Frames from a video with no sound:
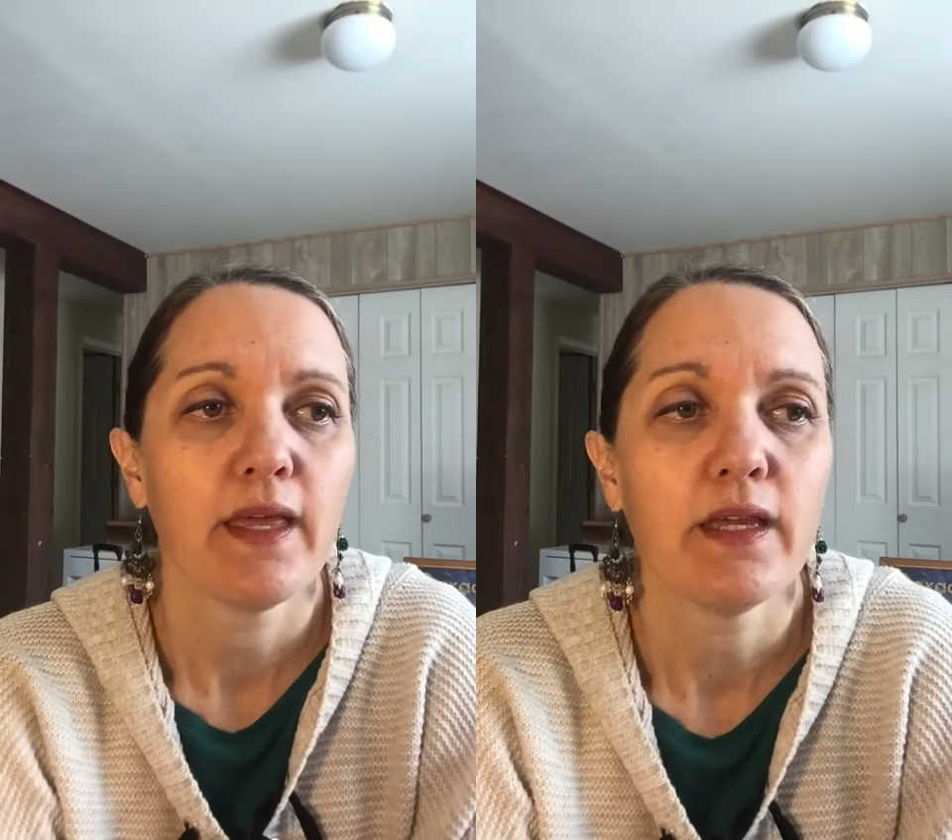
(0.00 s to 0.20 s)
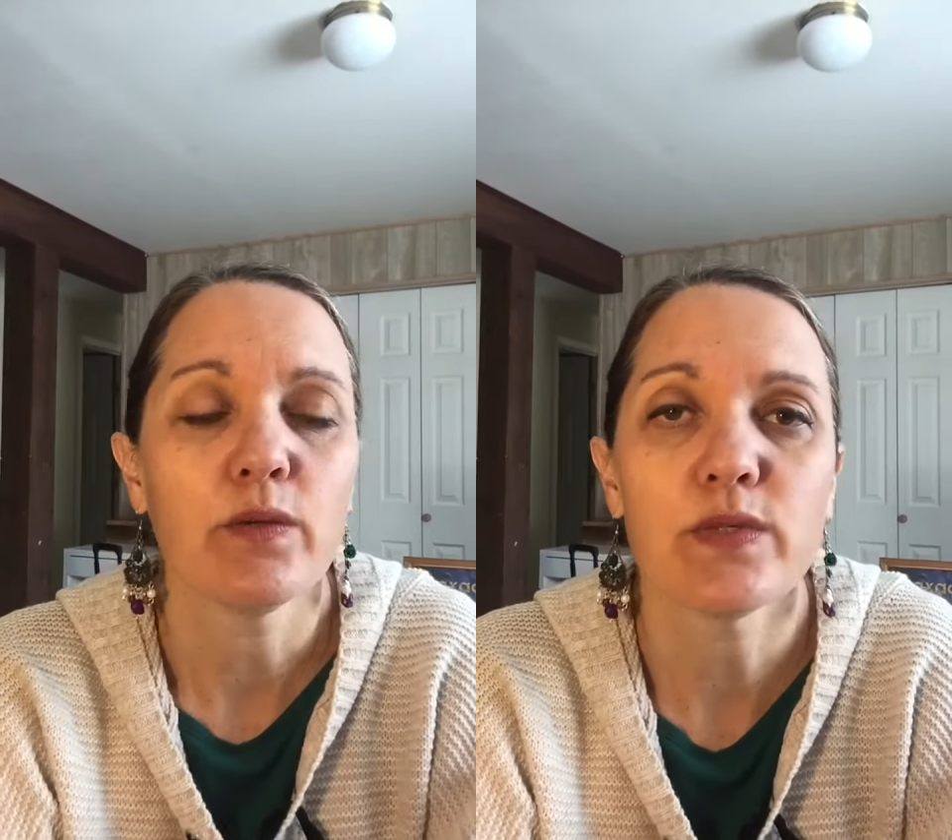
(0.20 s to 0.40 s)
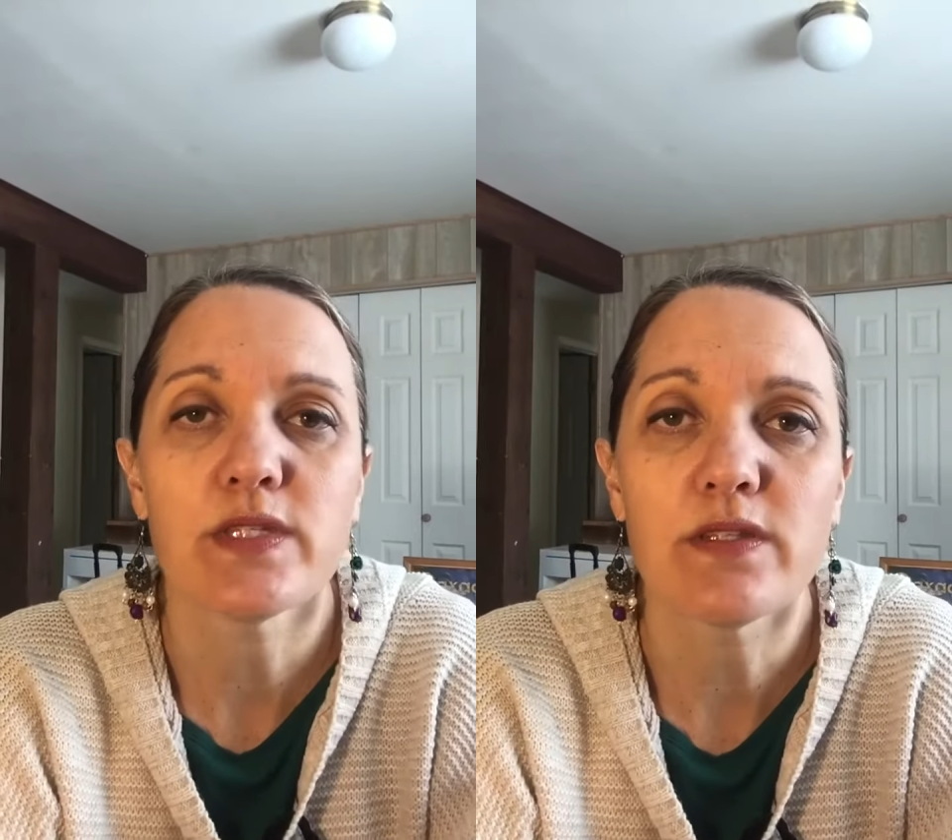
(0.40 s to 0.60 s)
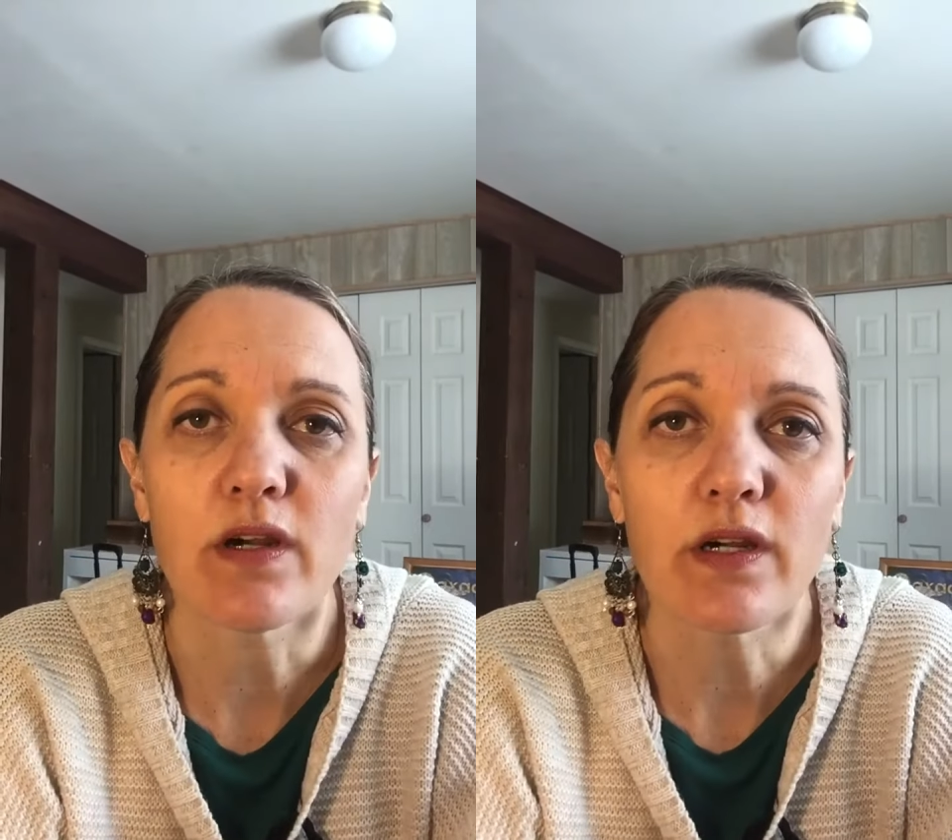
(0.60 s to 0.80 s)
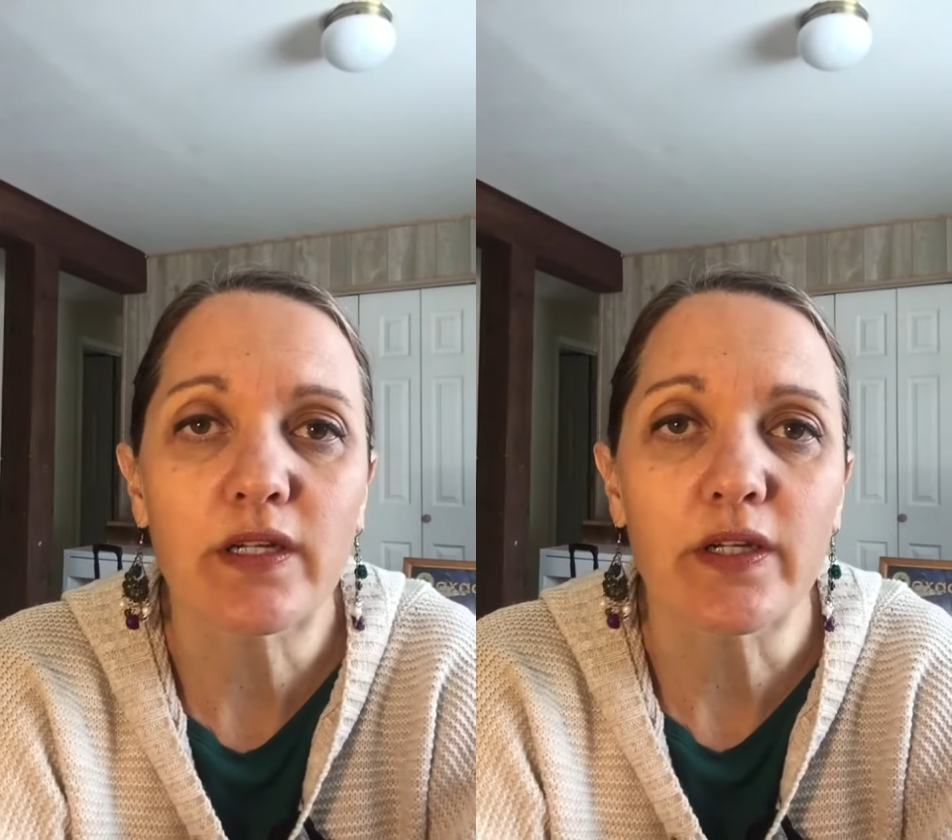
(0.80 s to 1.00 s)
It was
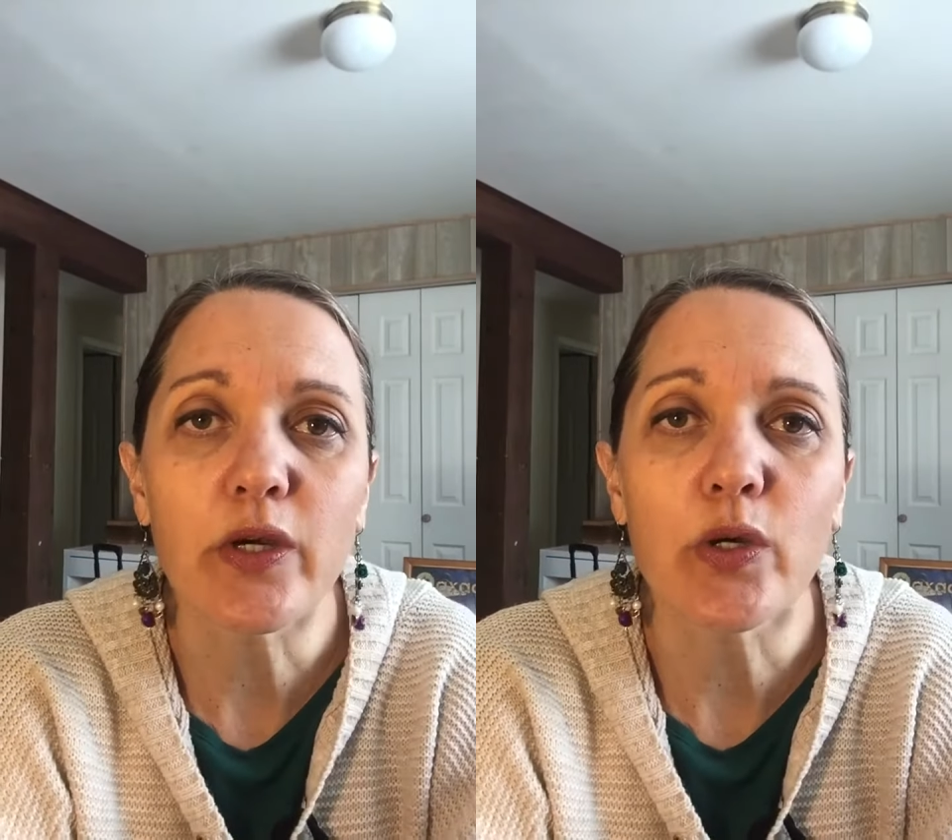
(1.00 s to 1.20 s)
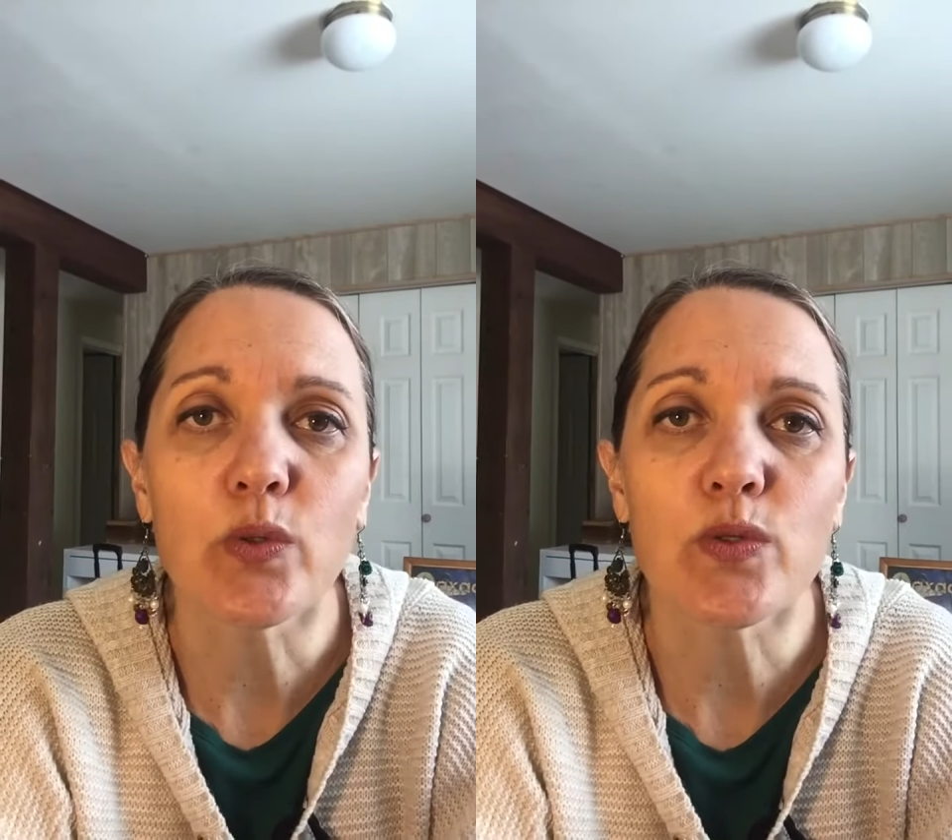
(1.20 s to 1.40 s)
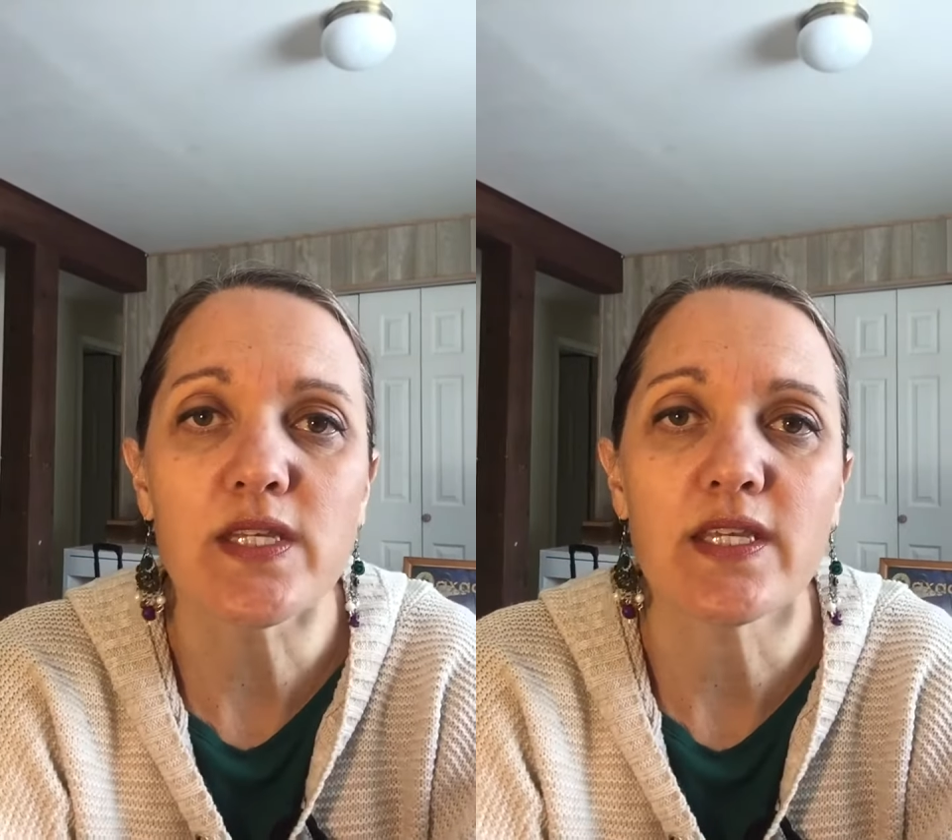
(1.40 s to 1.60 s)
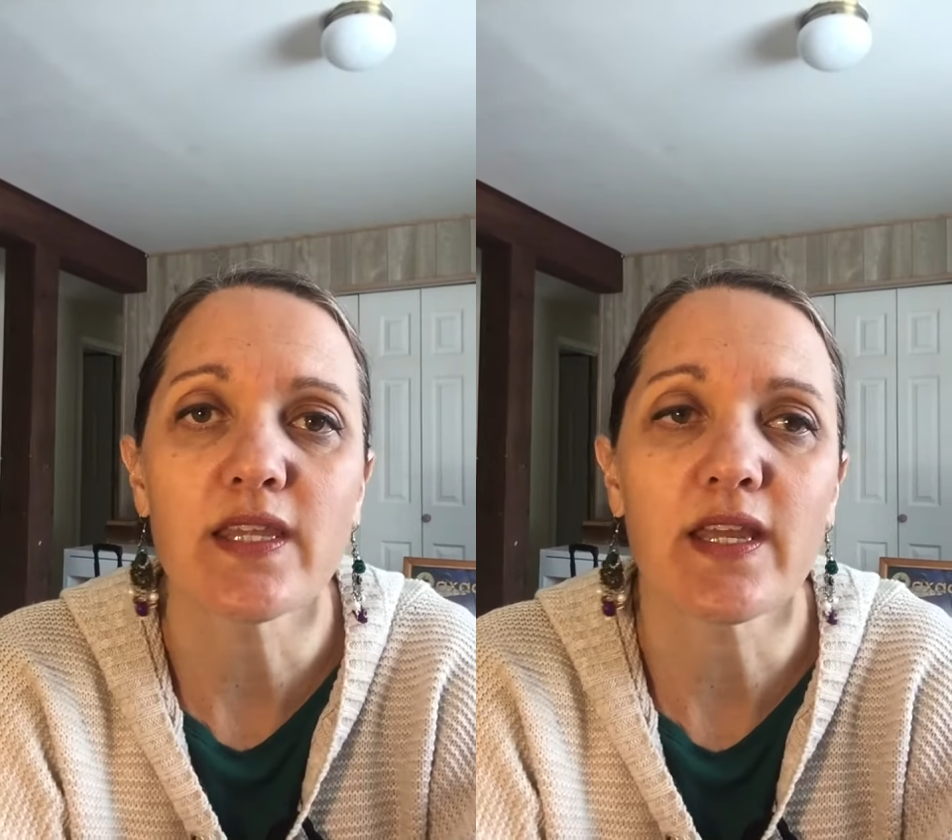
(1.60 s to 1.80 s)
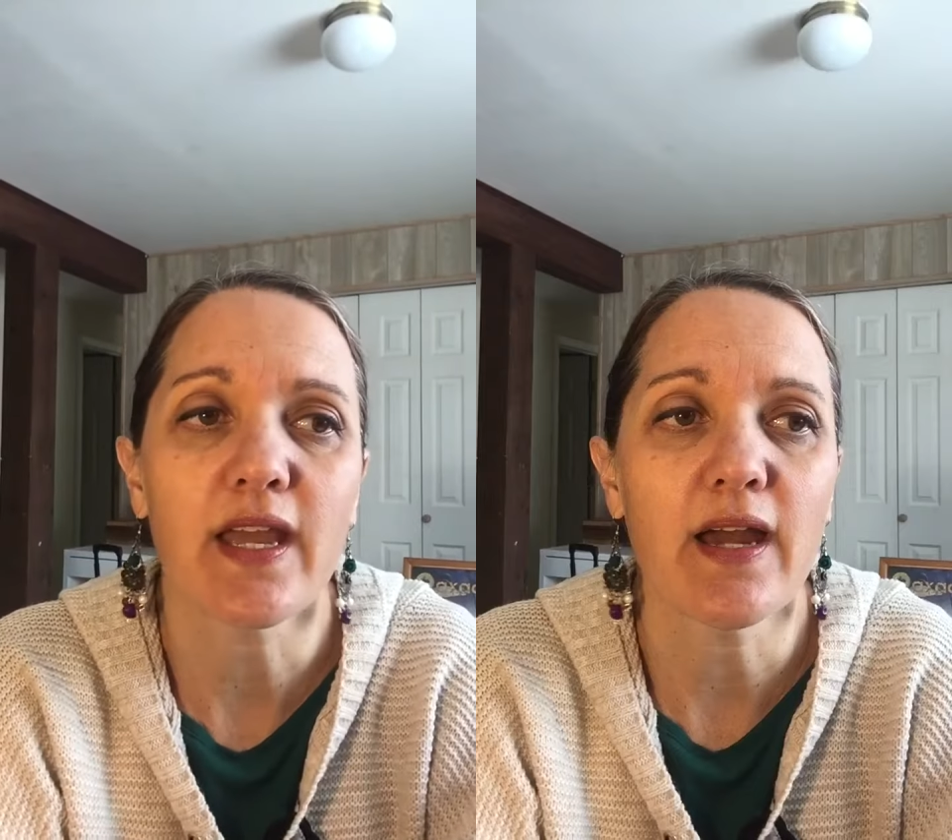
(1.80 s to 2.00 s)
dark and cozy in the
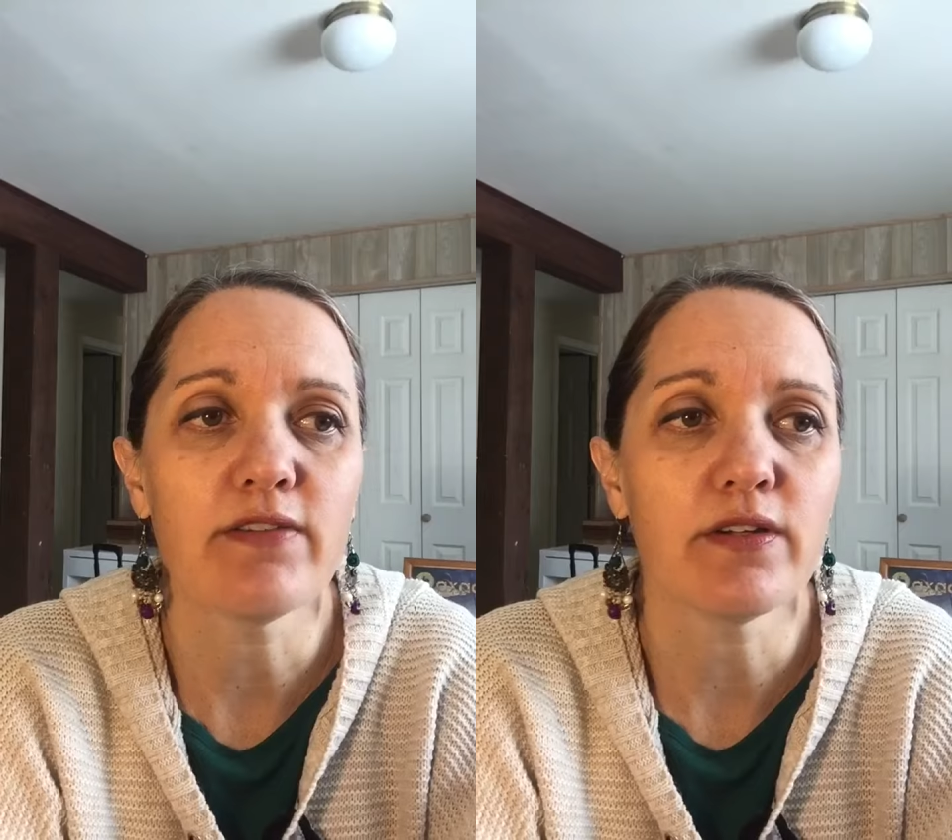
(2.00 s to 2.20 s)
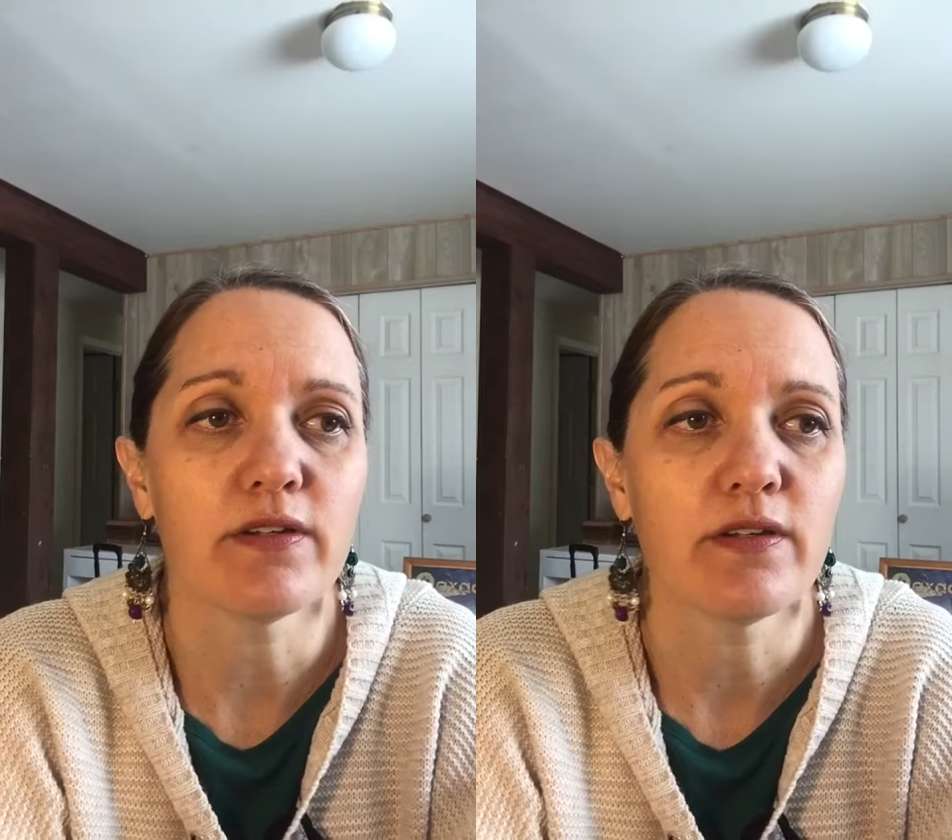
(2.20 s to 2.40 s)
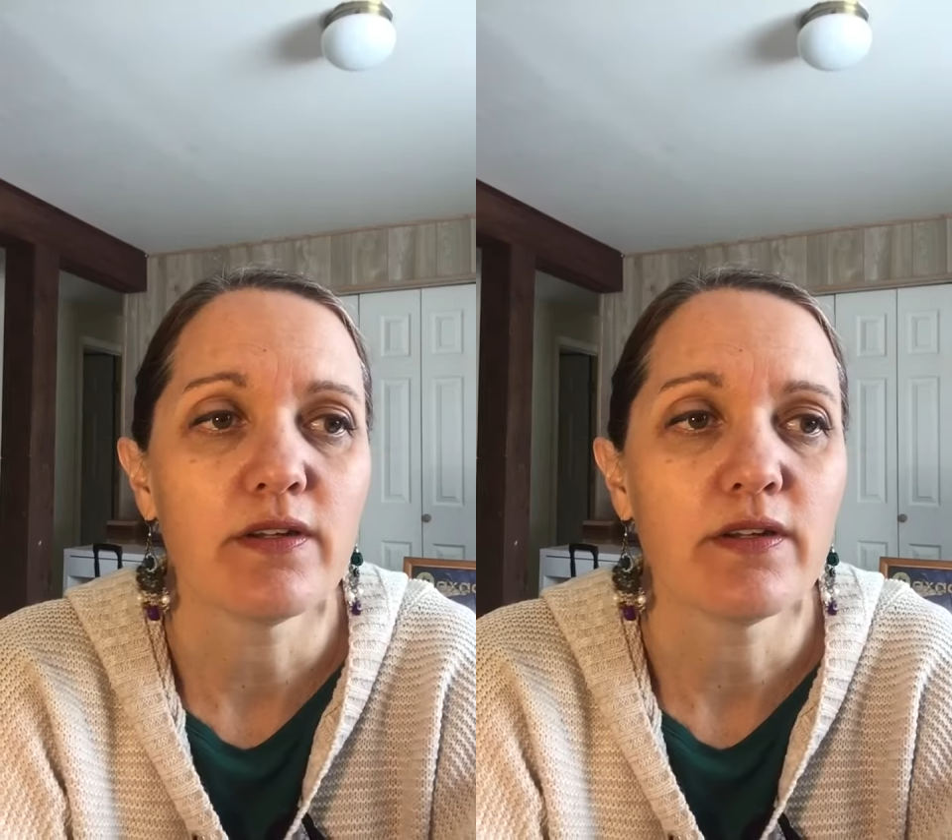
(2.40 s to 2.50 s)
cavern.